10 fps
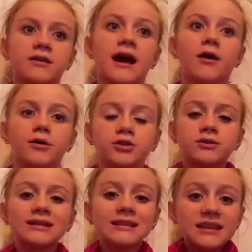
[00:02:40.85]
Now you
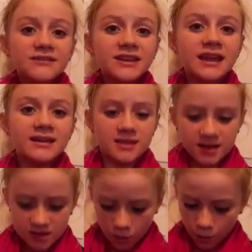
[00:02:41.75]
can leave it like
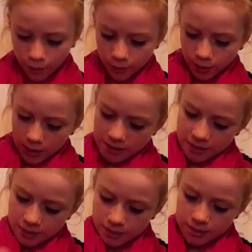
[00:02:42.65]
this or
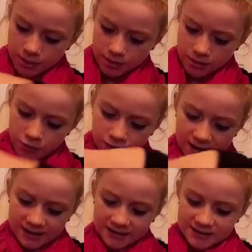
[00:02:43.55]
you
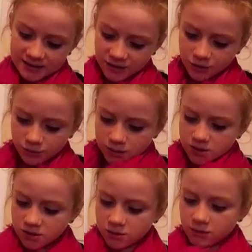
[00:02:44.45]
can continue
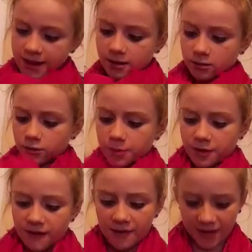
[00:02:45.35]
to like loop it
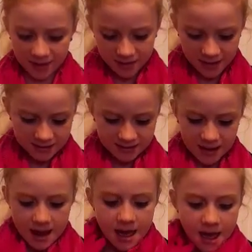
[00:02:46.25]
around like this
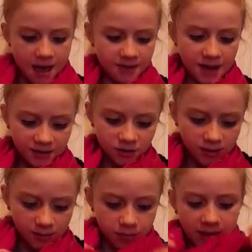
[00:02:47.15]
and then you
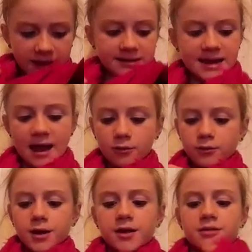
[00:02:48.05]
can pin it down
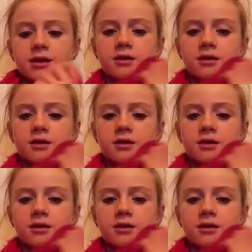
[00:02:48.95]
with